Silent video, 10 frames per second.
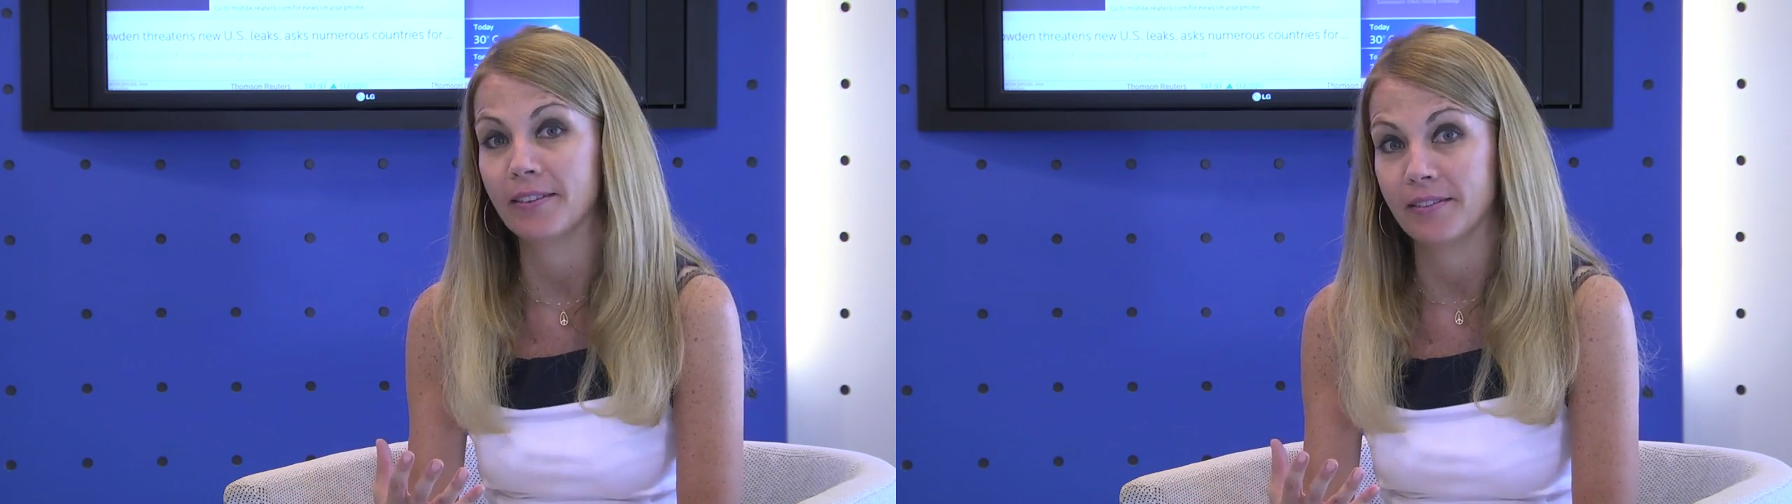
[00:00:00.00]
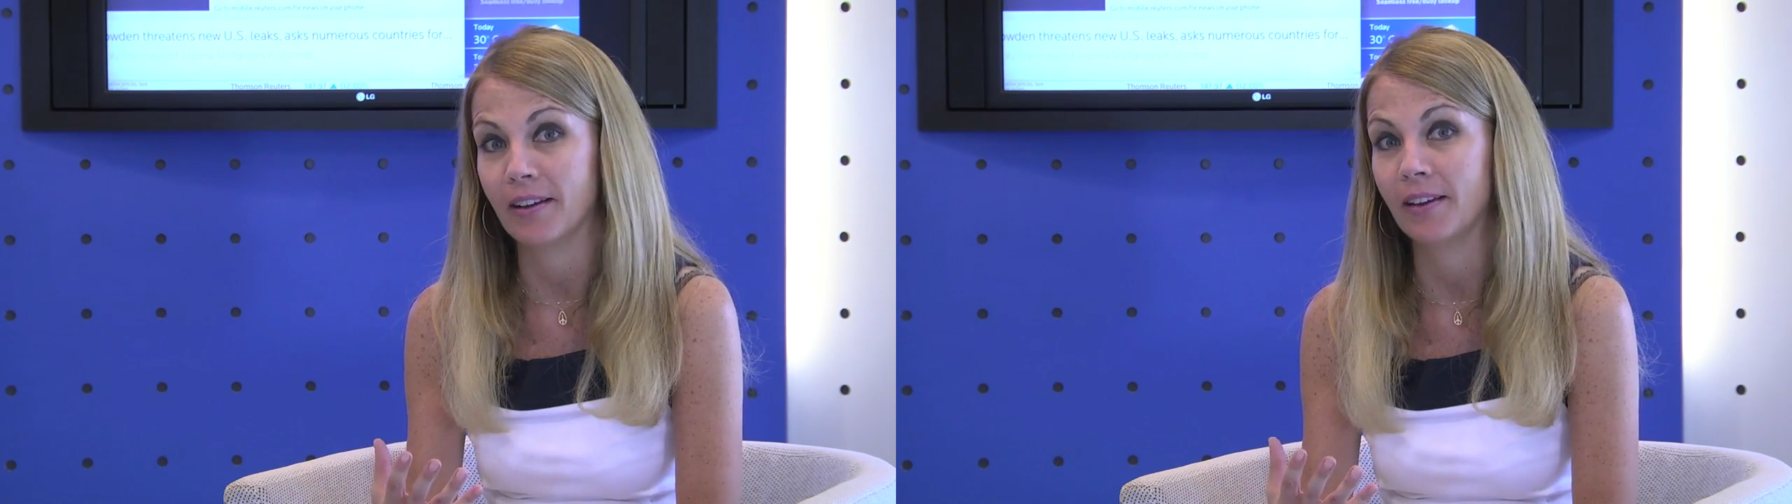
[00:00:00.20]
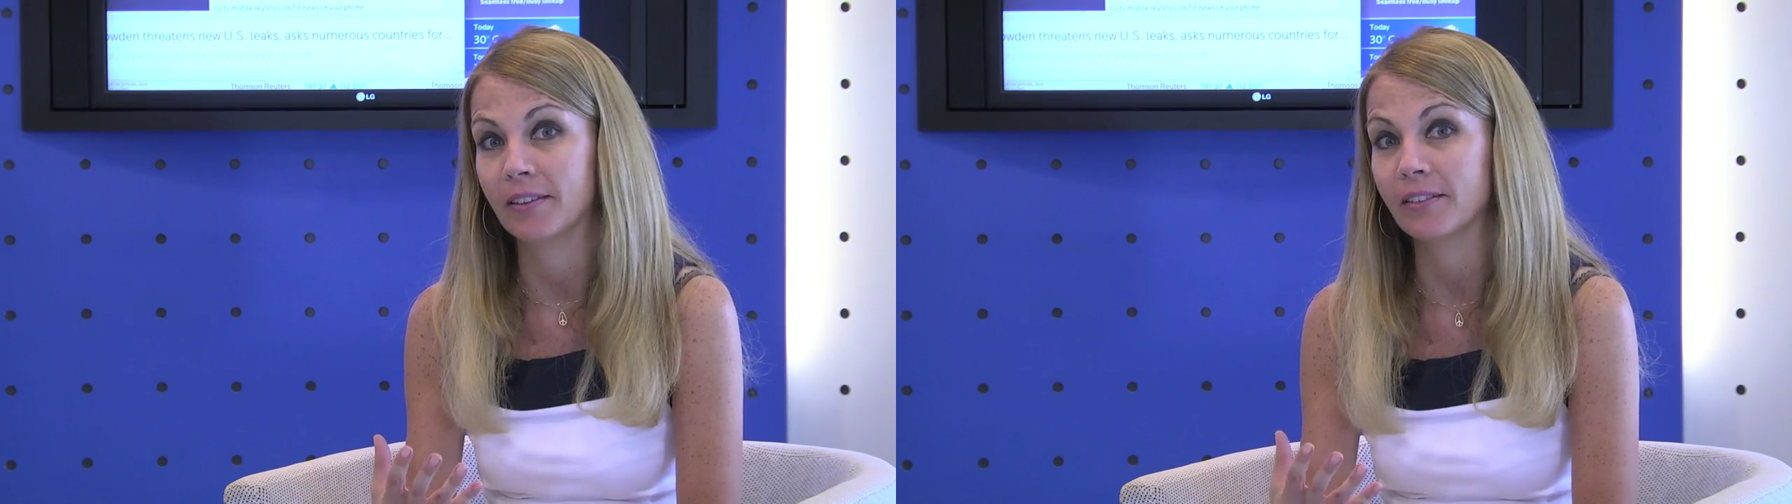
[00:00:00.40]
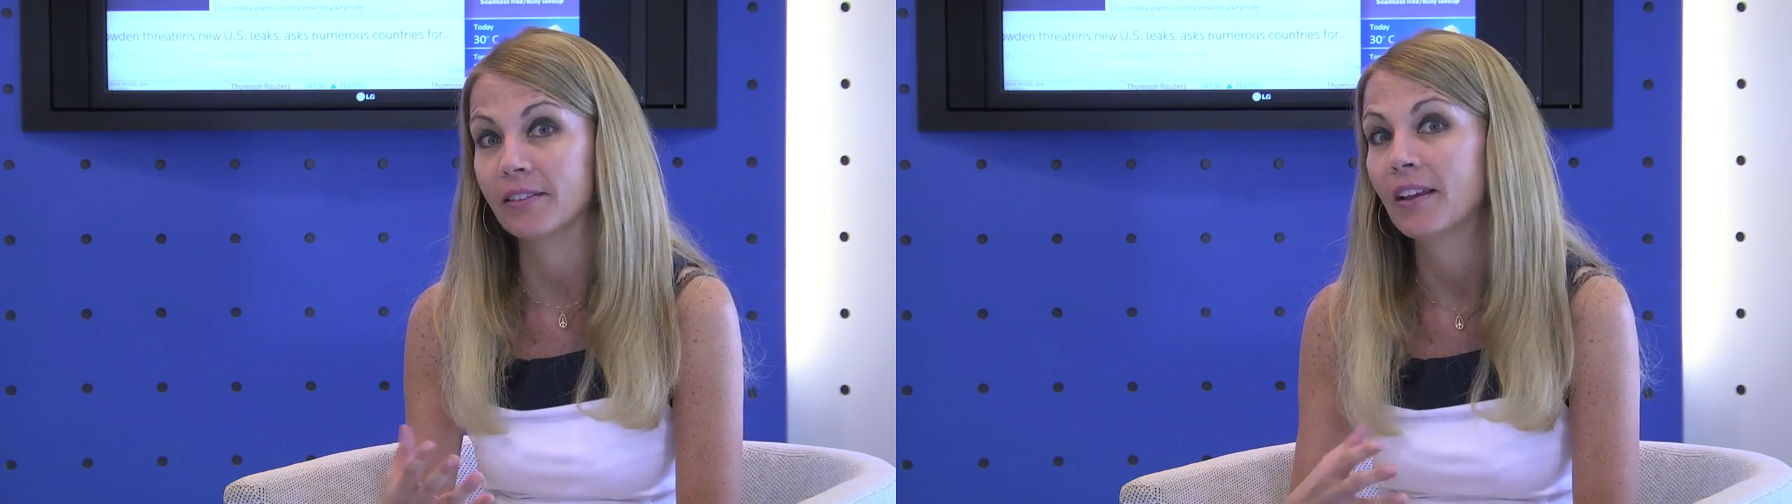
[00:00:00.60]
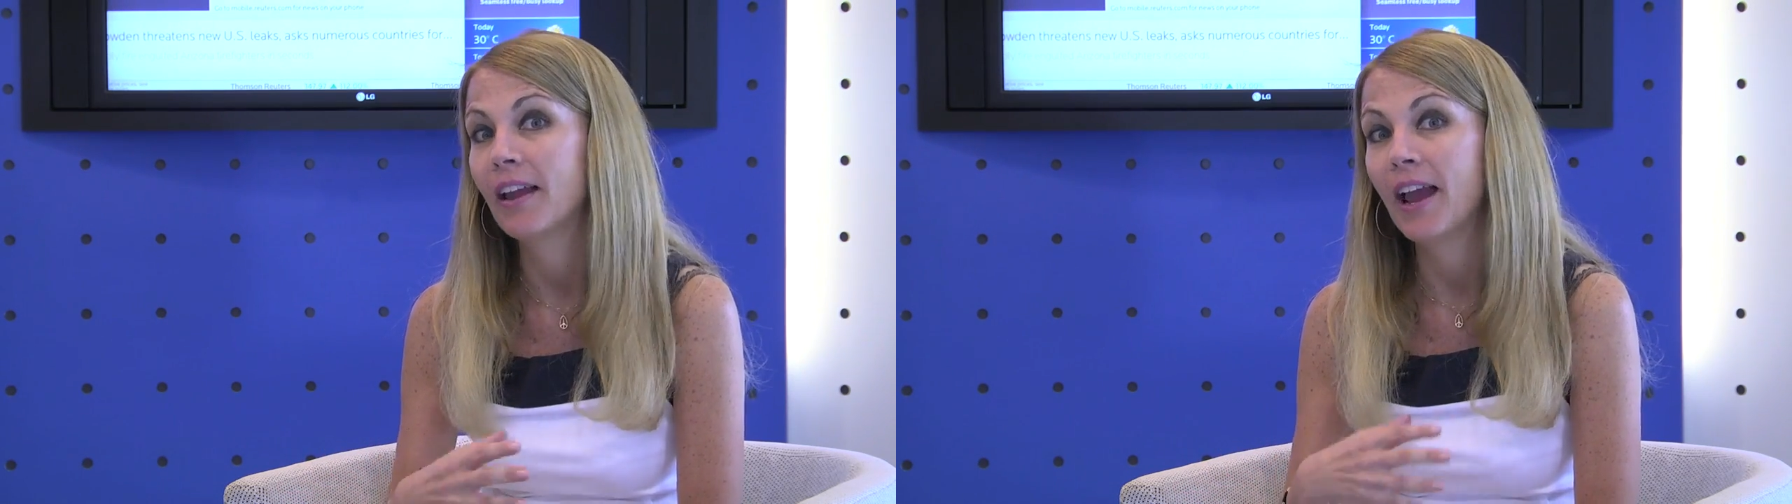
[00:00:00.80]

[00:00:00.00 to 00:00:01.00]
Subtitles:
the styles